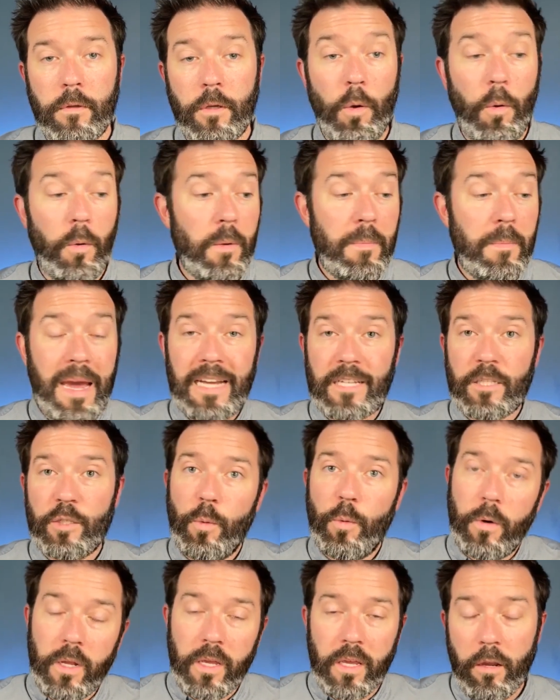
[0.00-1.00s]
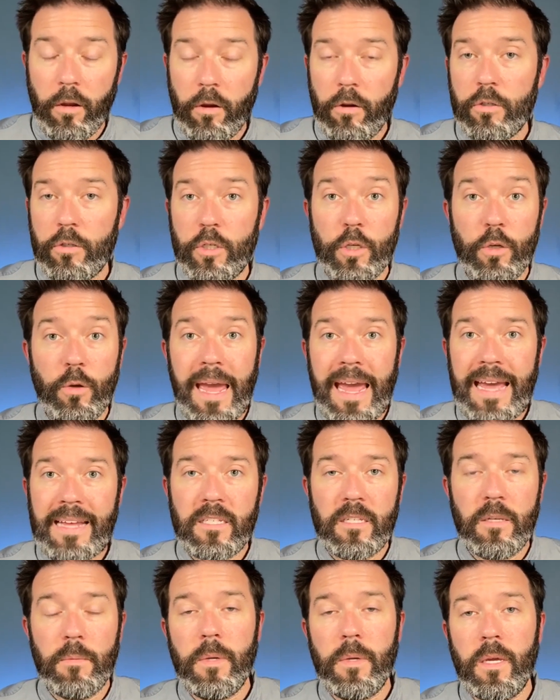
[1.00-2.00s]
Going back 20 years, you
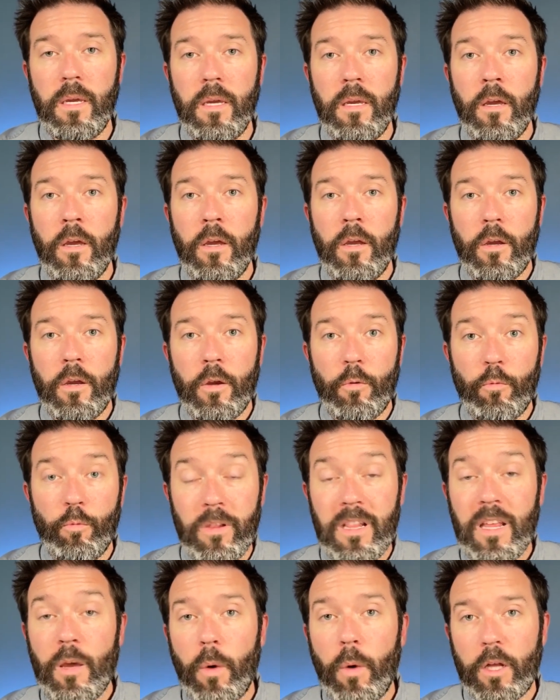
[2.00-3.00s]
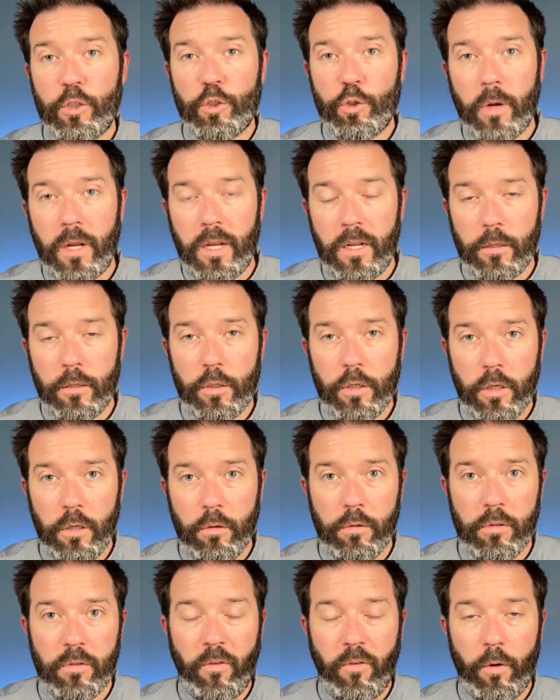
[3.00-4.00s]
had to be really well trained to
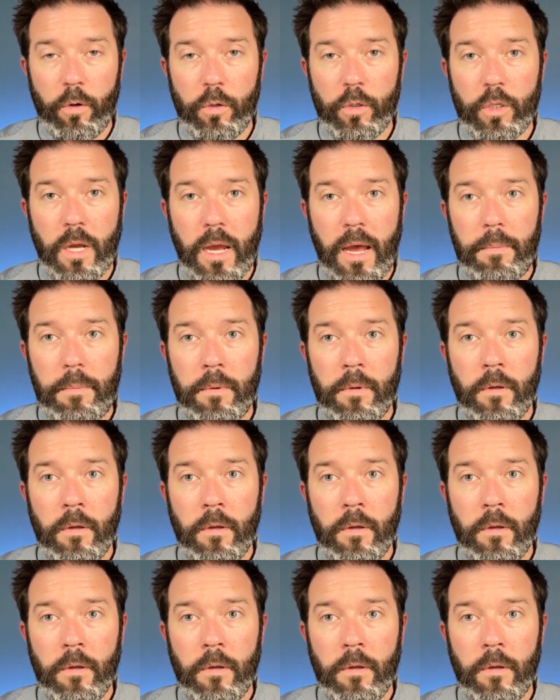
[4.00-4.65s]
use Photoshop.